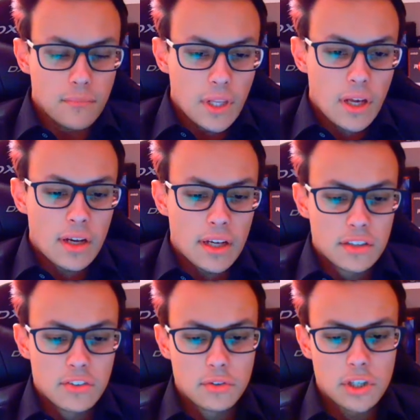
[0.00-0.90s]
And like
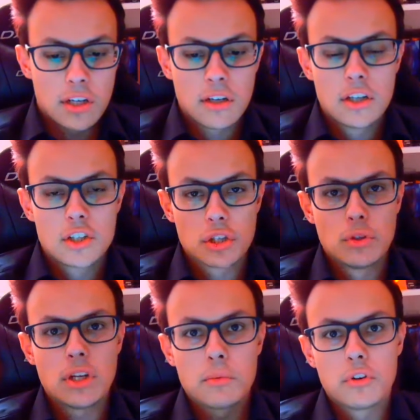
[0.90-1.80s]
this you can show
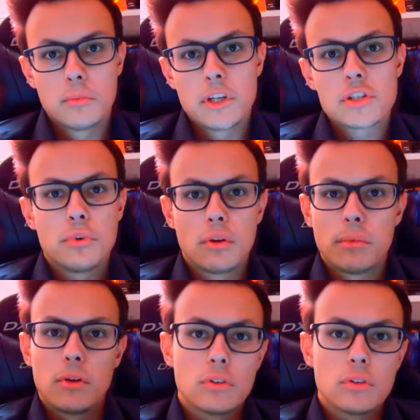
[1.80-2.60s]
them so much more about your